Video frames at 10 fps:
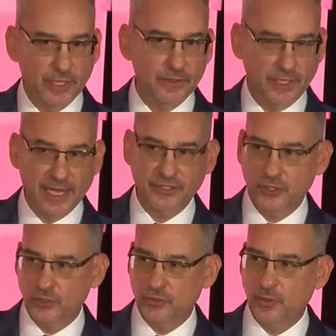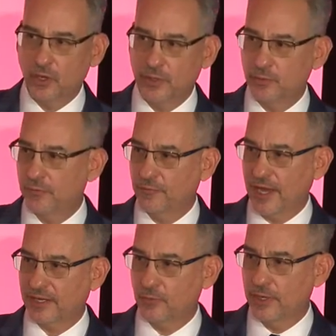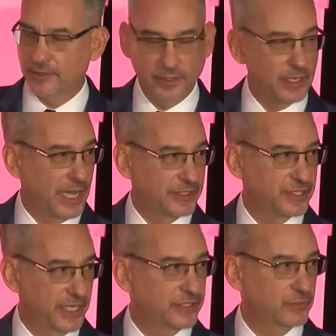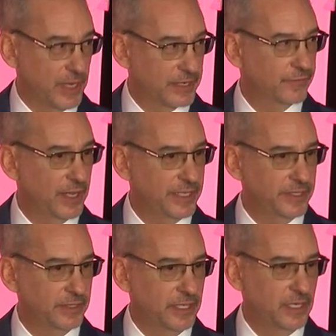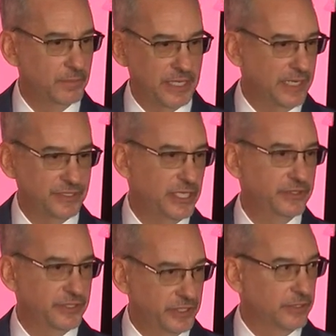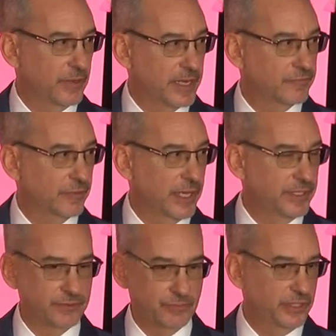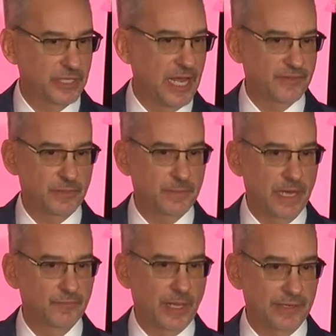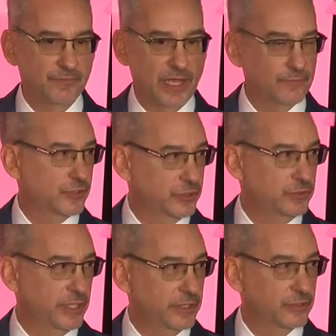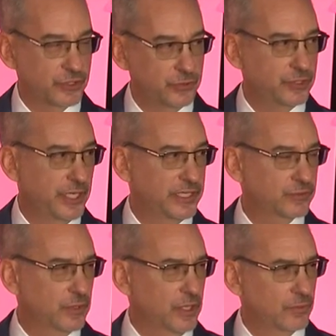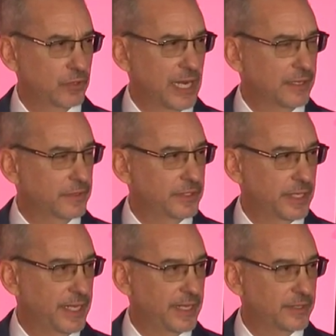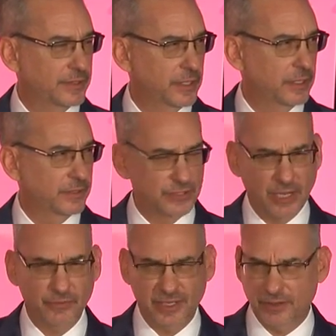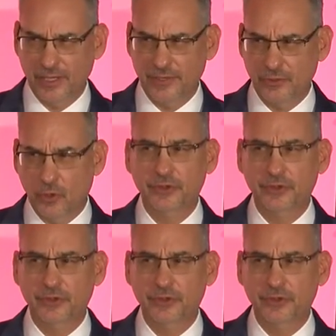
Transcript: The Constitution would go into effect when 9 states ratified it, but any state that didn't ratify it didn't have to be bound by it. In fact, for 2 years, 2 states, Rhode Island and North Carolina,